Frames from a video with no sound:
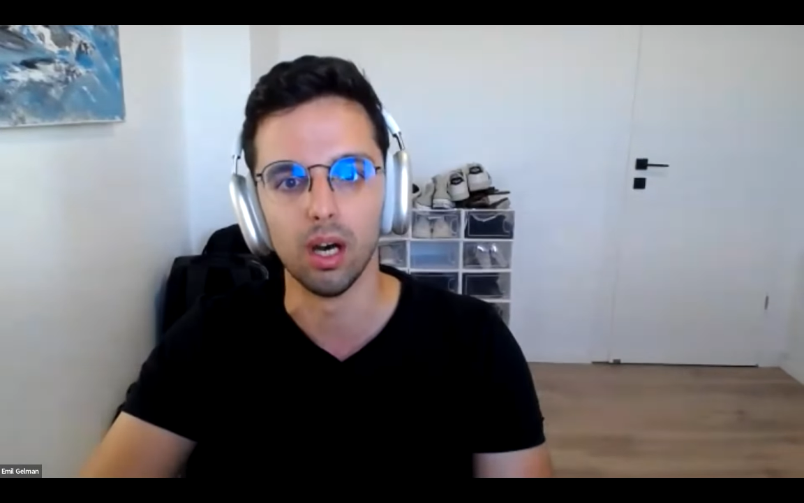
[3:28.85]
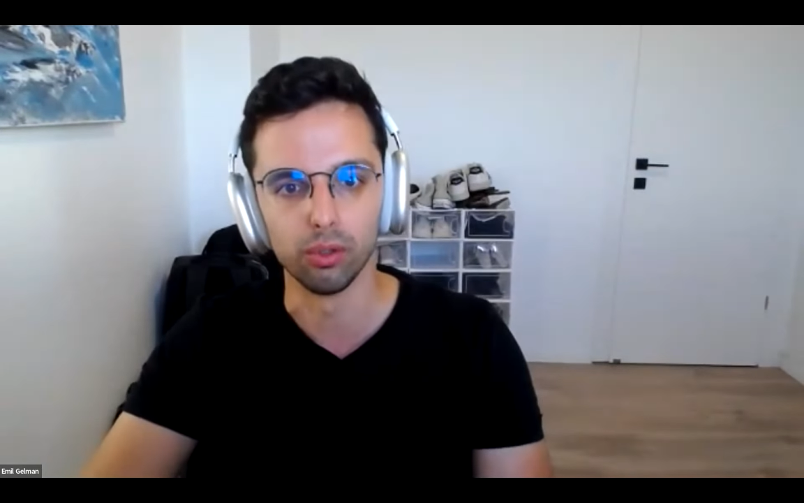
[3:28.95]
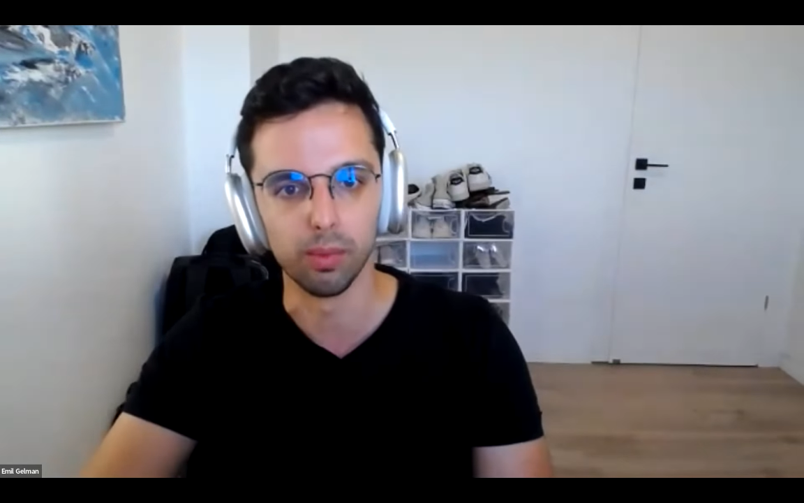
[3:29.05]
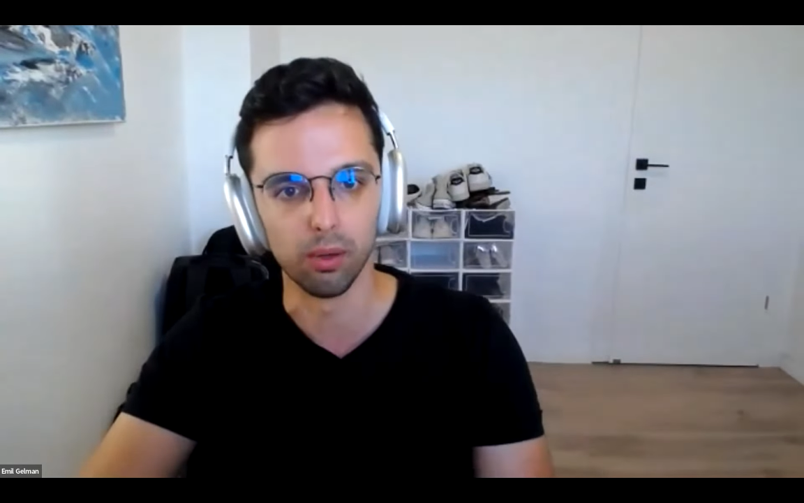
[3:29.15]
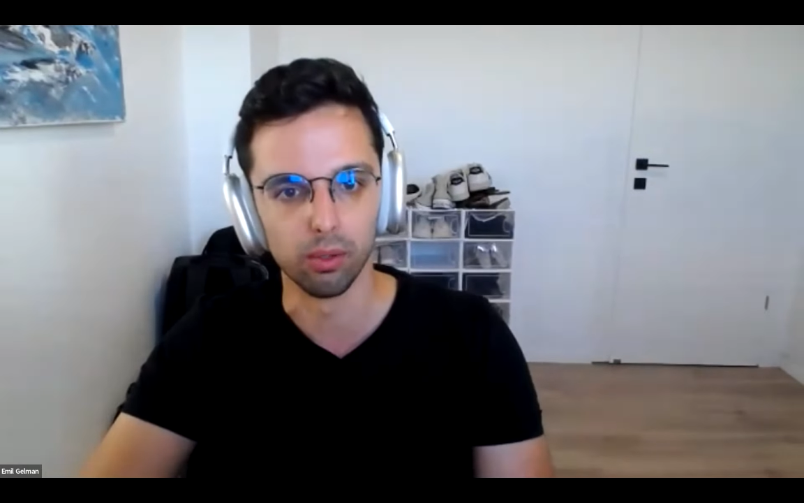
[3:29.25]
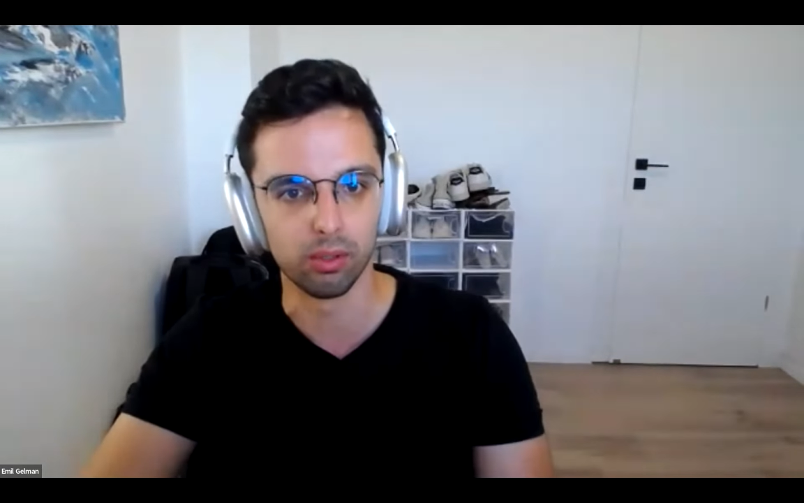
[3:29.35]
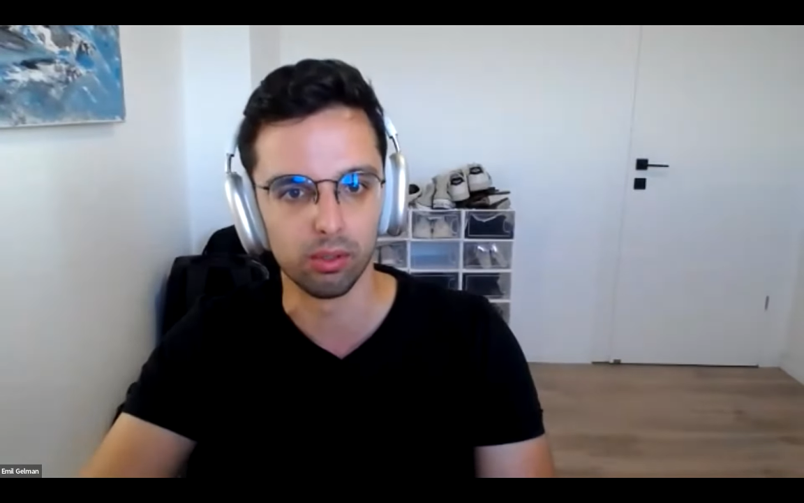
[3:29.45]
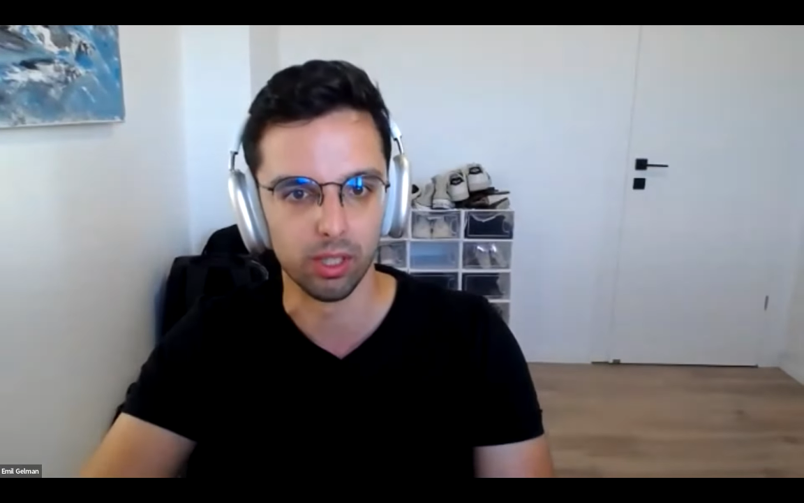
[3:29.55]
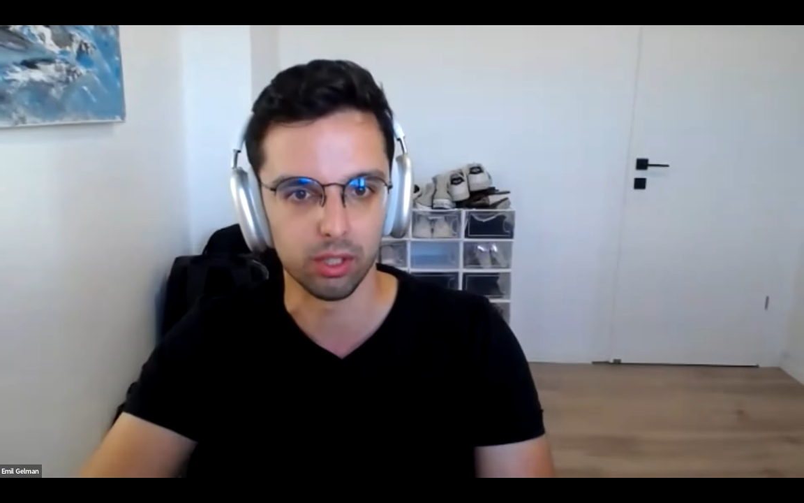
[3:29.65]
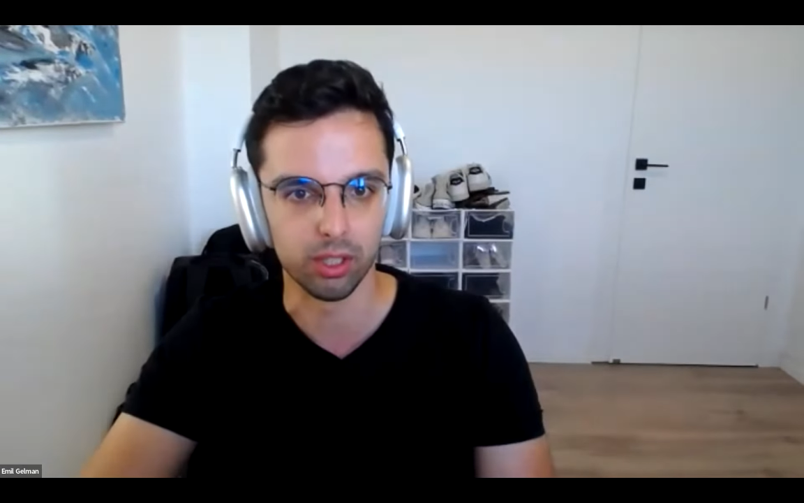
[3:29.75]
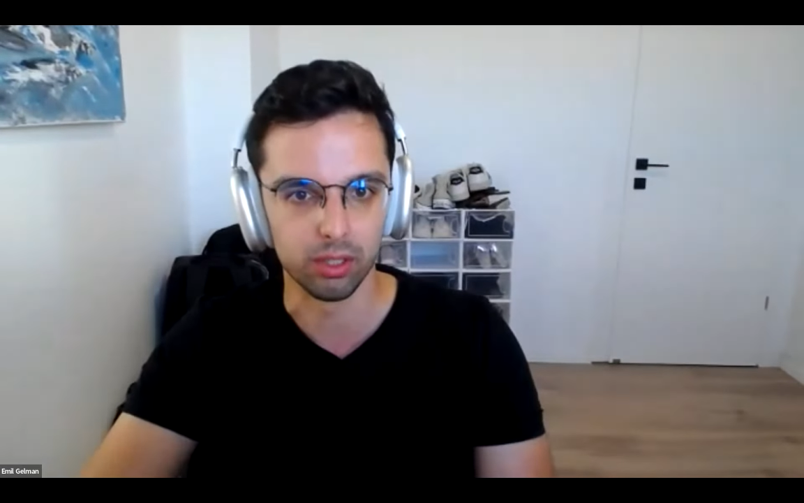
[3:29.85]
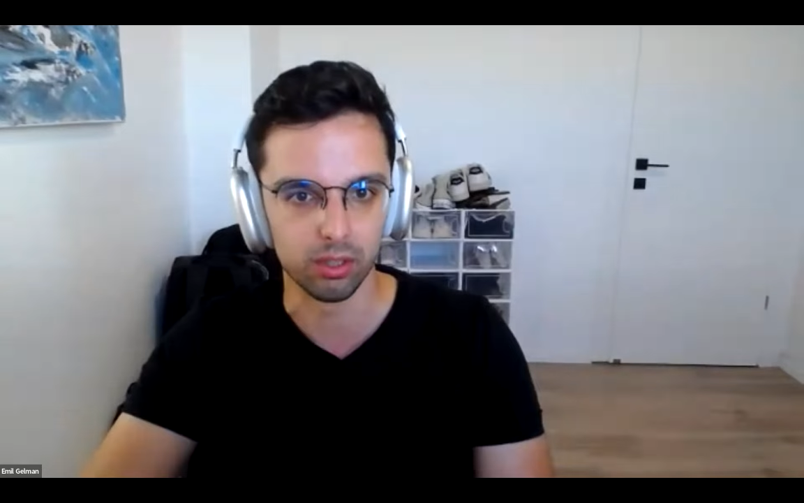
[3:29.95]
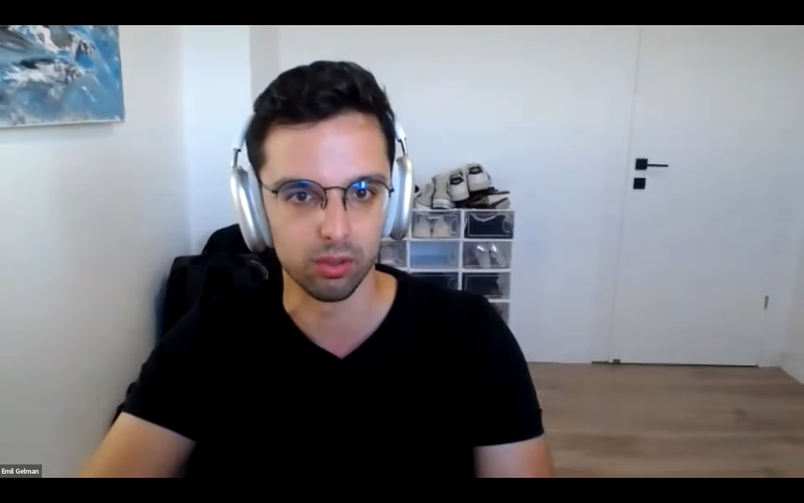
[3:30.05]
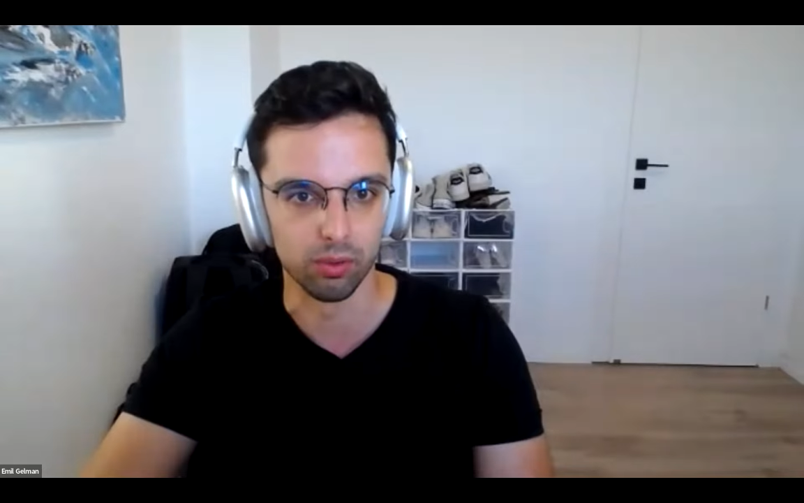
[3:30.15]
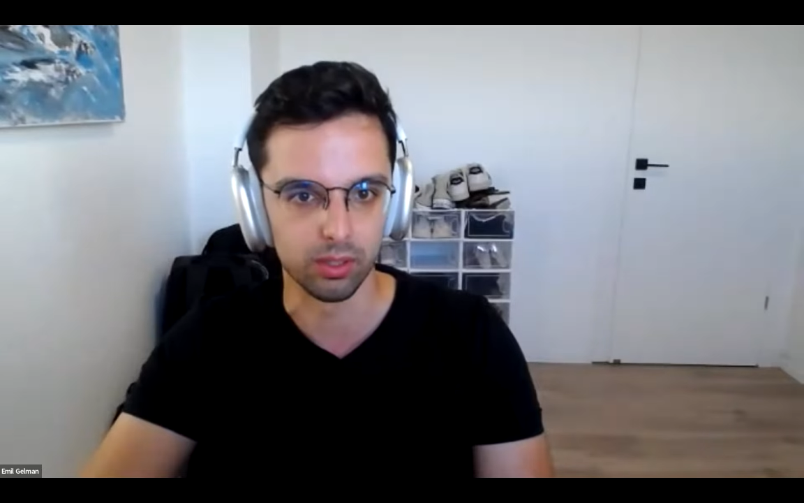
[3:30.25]
outbound
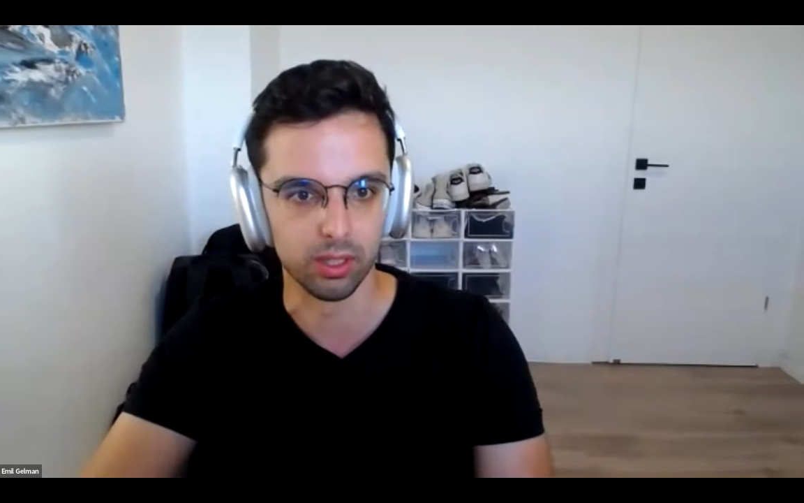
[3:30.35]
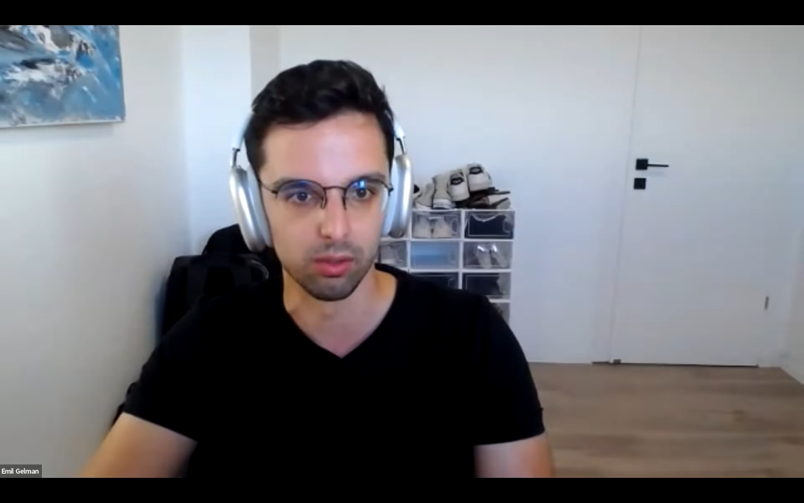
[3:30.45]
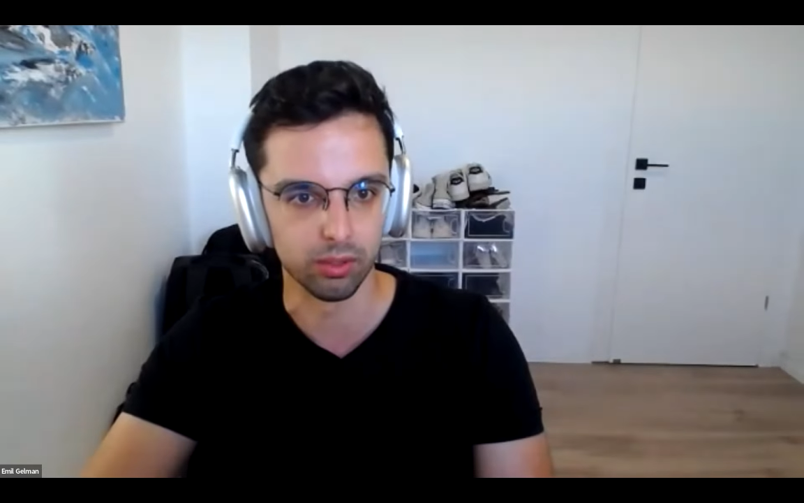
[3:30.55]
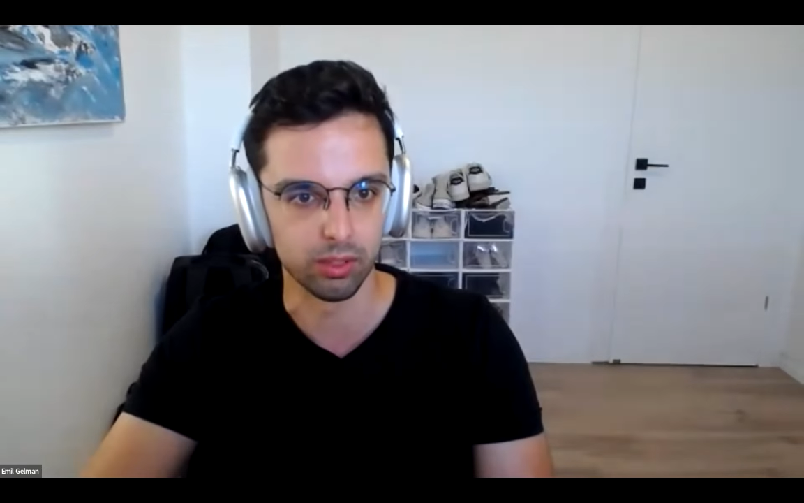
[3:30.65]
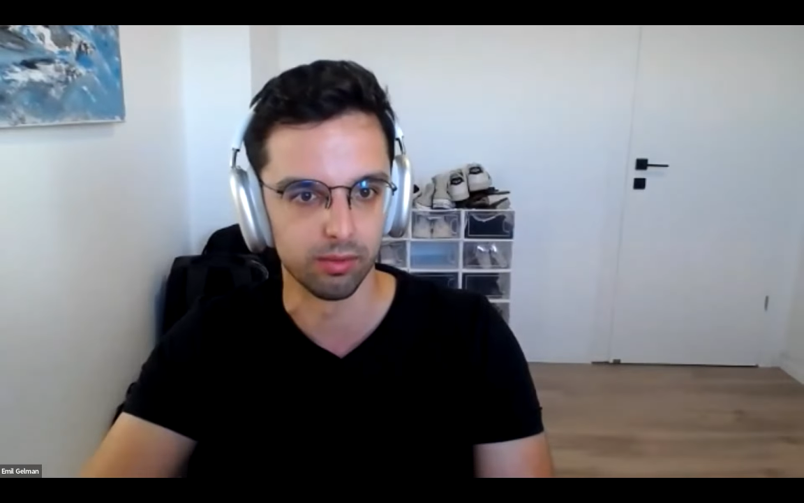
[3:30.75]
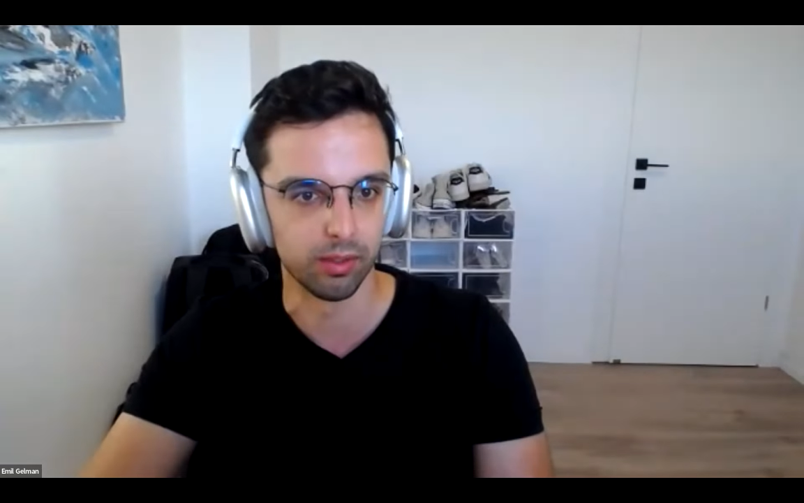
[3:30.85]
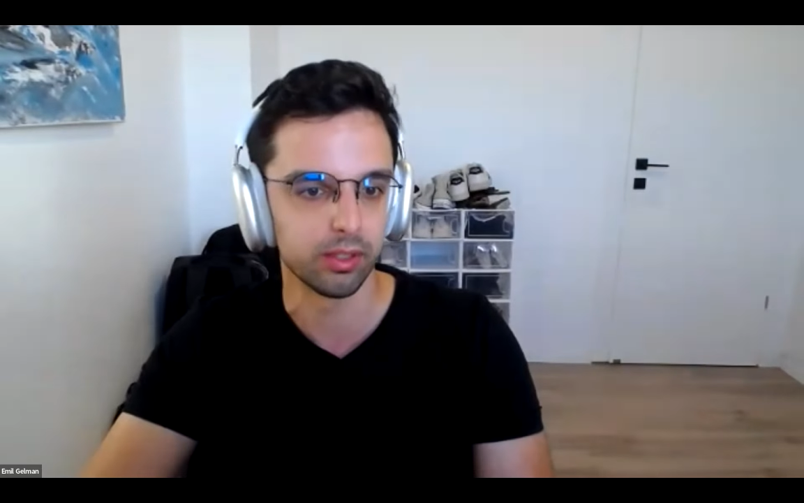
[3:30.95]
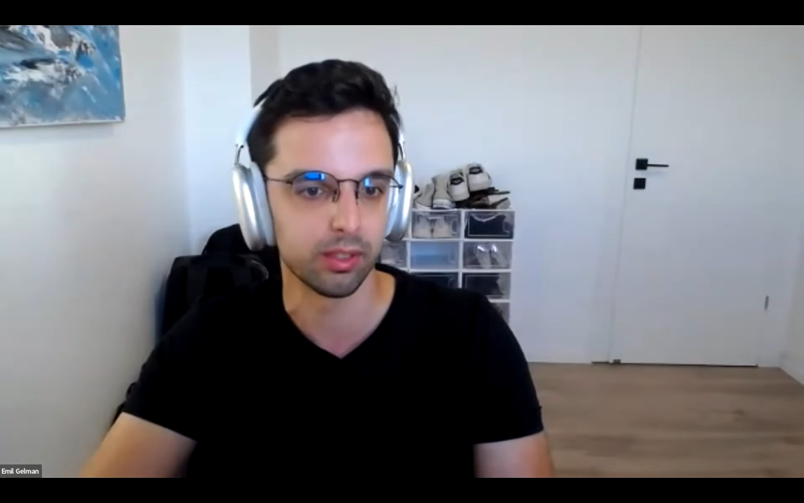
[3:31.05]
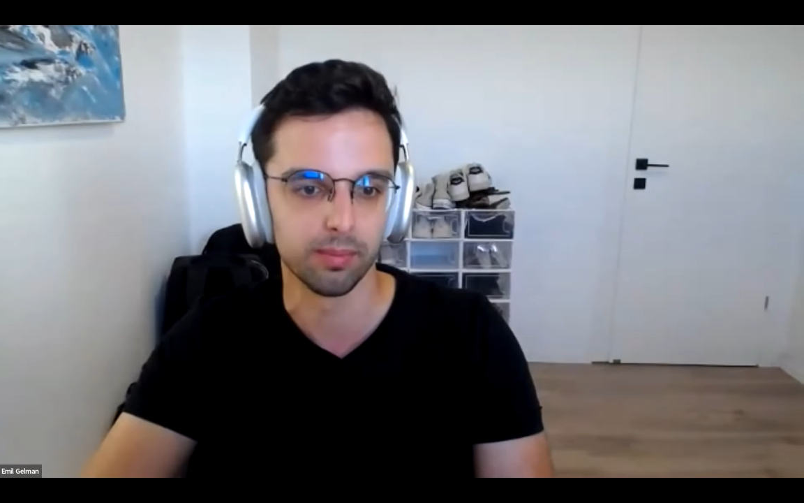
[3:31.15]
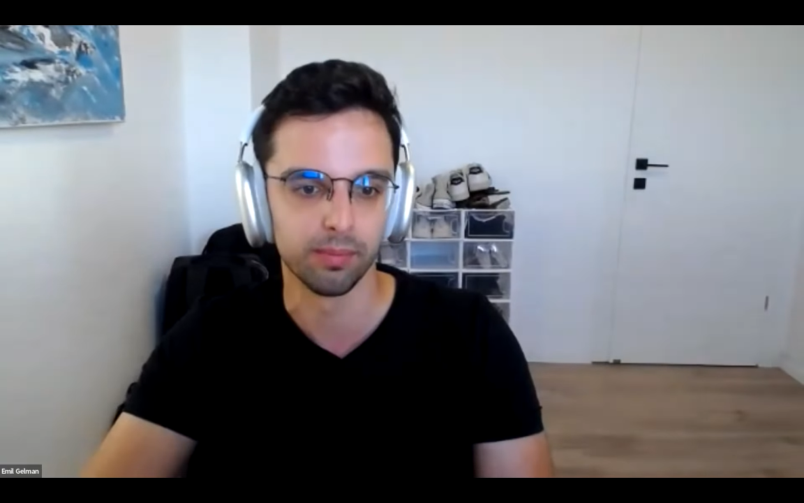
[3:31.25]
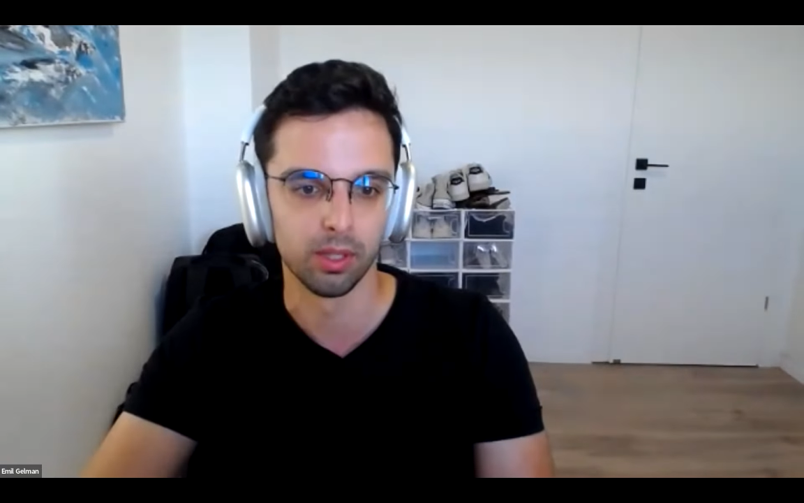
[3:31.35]
connections to C2 servers.